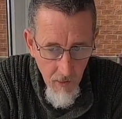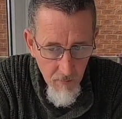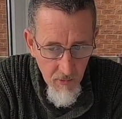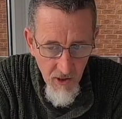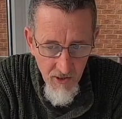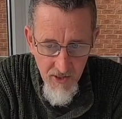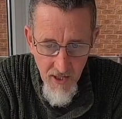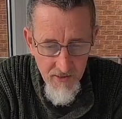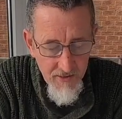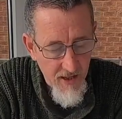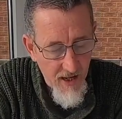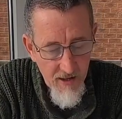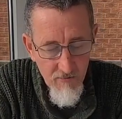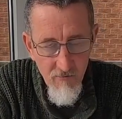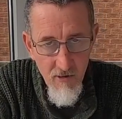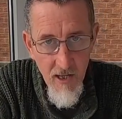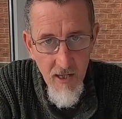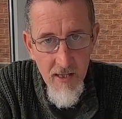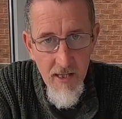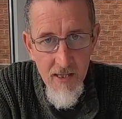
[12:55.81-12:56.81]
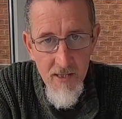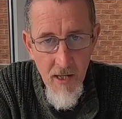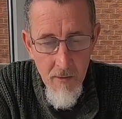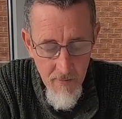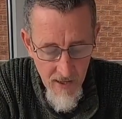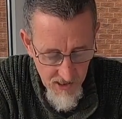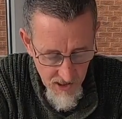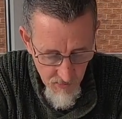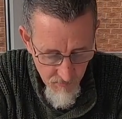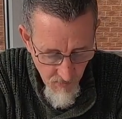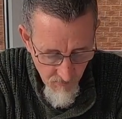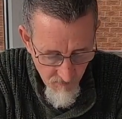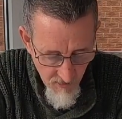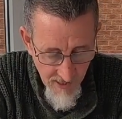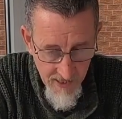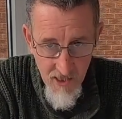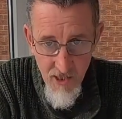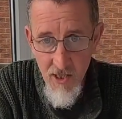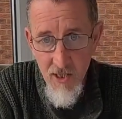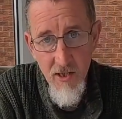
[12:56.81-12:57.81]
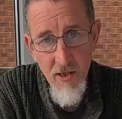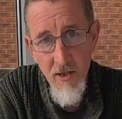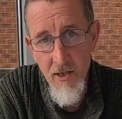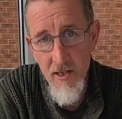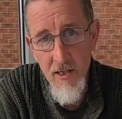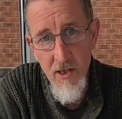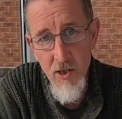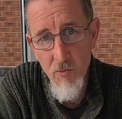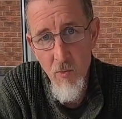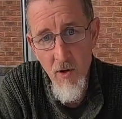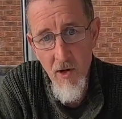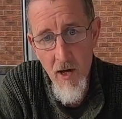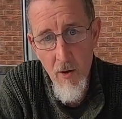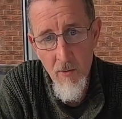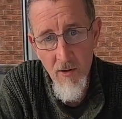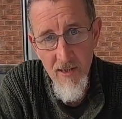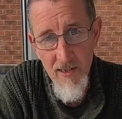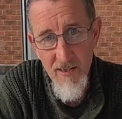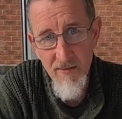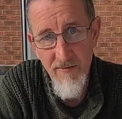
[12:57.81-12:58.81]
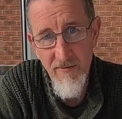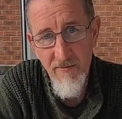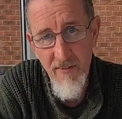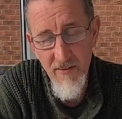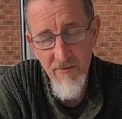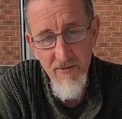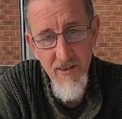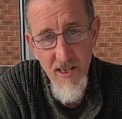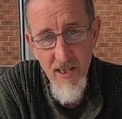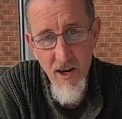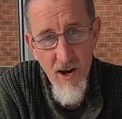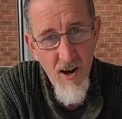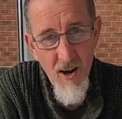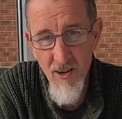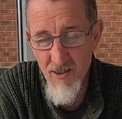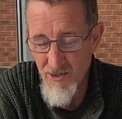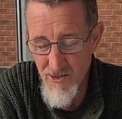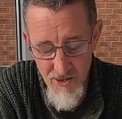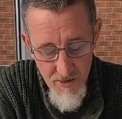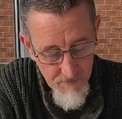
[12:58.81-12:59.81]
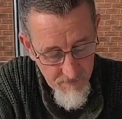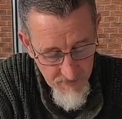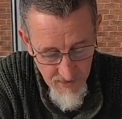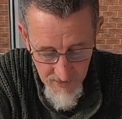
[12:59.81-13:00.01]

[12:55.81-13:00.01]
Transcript: But that really is the maximum range, is what I want, is 50 yards.